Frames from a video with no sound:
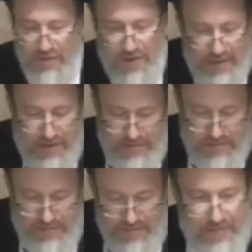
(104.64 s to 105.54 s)
over here,
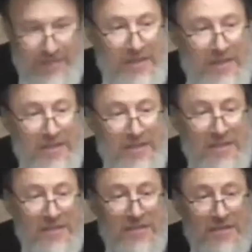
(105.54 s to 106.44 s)

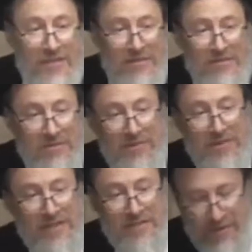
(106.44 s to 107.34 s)
in this siddur. Oh,
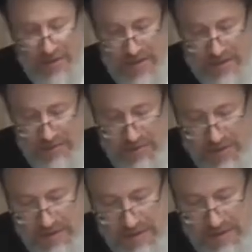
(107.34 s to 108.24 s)
that's a very nice one.